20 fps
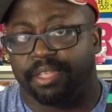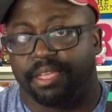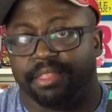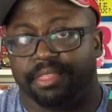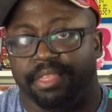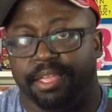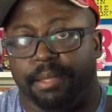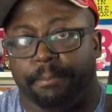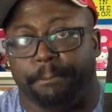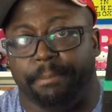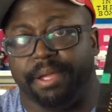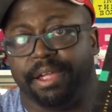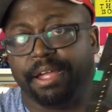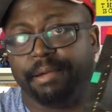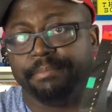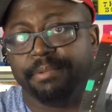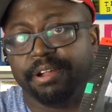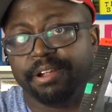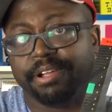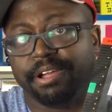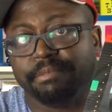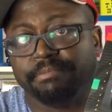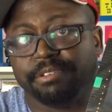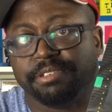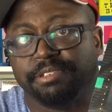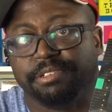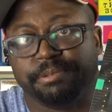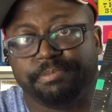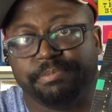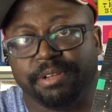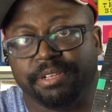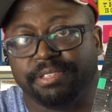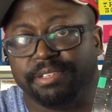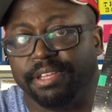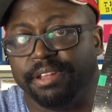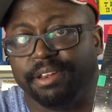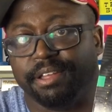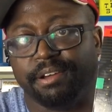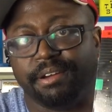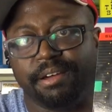then, bam, here comes the Super
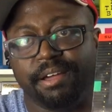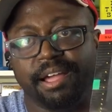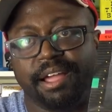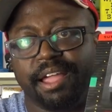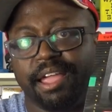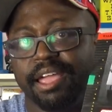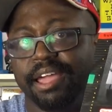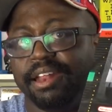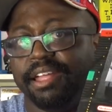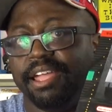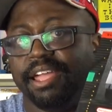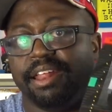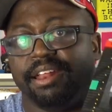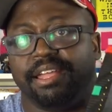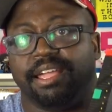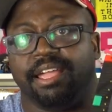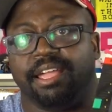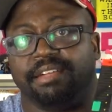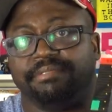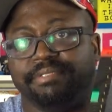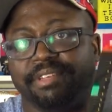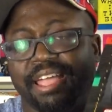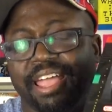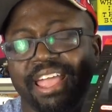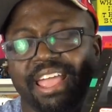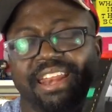Nintendo. I had to have